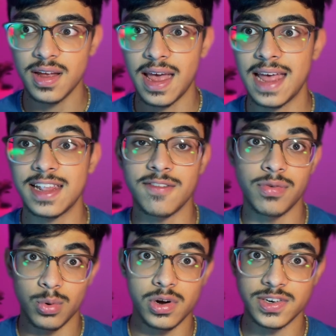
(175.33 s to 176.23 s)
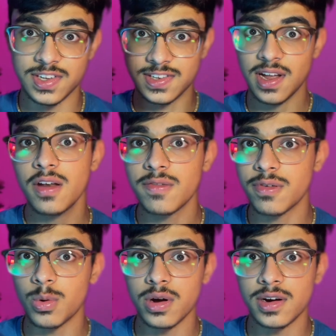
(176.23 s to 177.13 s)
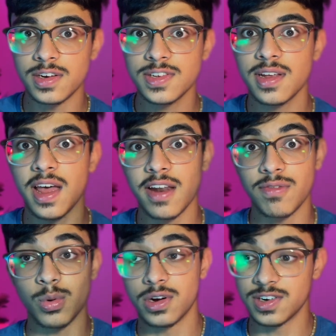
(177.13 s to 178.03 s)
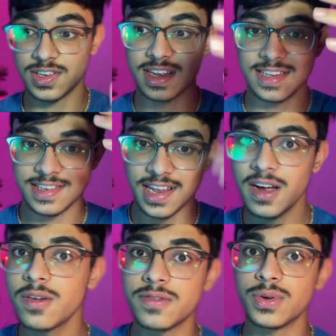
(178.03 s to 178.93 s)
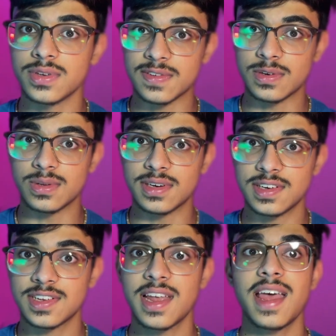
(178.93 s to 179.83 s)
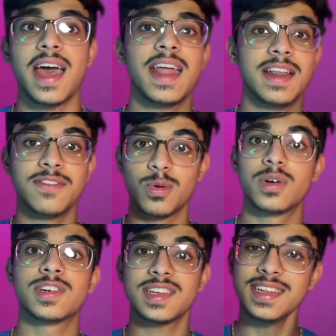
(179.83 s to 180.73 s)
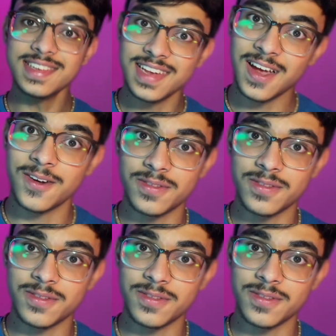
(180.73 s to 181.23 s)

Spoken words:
and then folders inside of folders, and folders inside of those folders, and folders inside of